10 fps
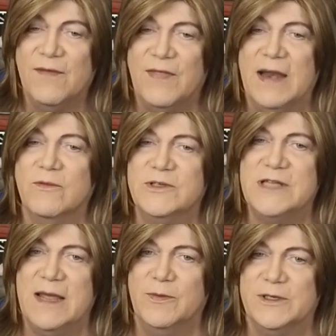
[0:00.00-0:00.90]
that it was
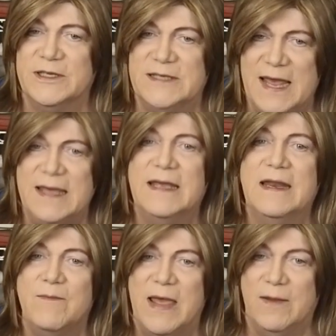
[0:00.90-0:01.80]
able to take it
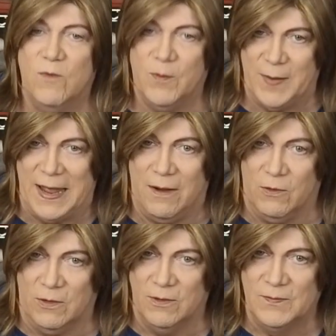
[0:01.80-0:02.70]
and make more
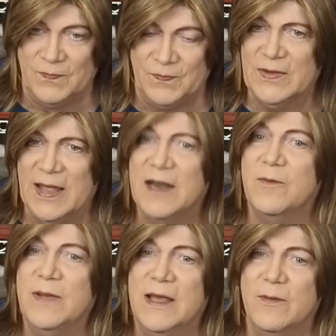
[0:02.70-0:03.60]
power. And to
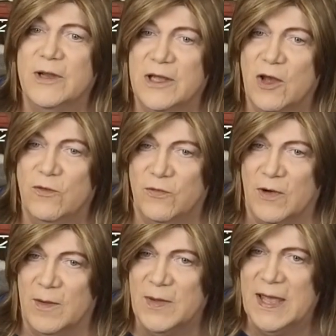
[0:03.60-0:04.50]
be able to go
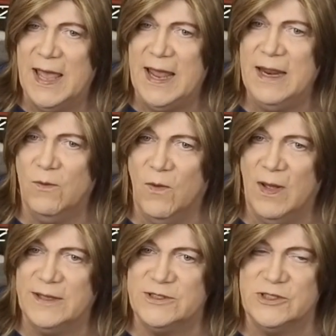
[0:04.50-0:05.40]
from 8
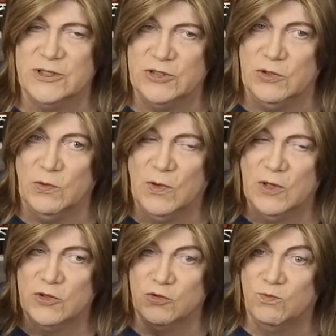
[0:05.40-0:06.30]
watts to
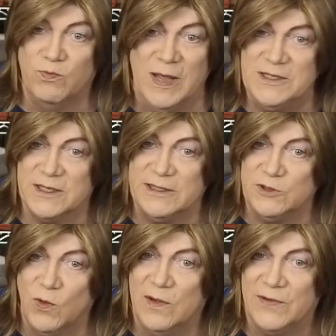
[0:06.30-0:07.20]
basically
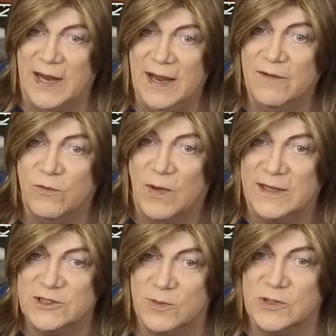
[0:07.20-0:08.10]
12 and a half
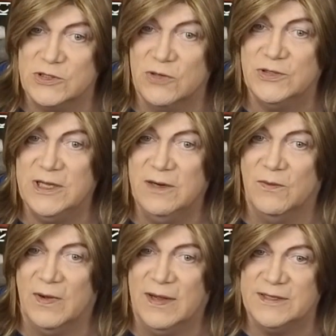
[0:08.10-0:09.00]
watts, almost 13
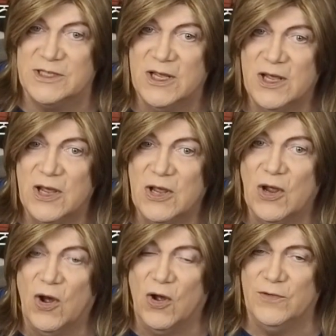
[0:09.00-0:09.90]
watts,
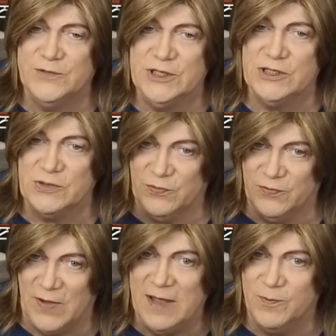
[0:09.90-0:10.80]
off just
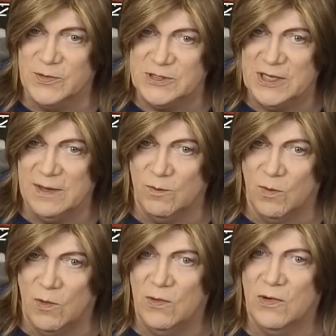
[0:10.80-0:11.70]
5%
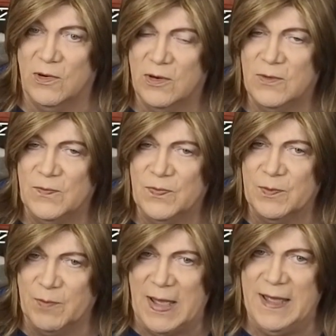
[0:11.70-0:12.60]
more
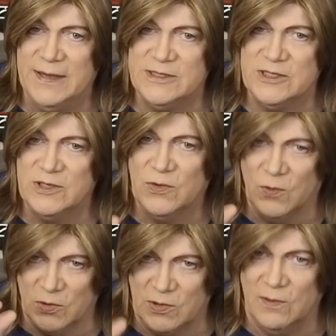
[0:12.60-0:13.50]
bias
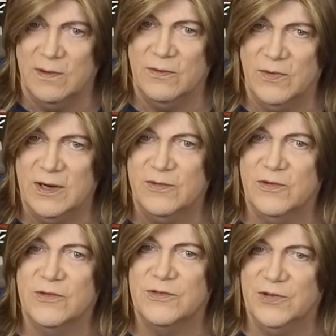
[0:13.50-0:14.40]
or current running
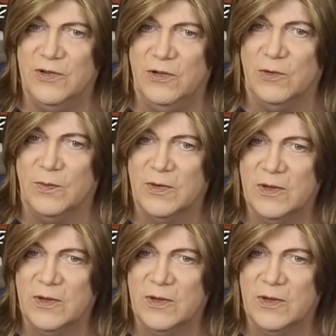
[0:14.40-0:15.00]
through the tube,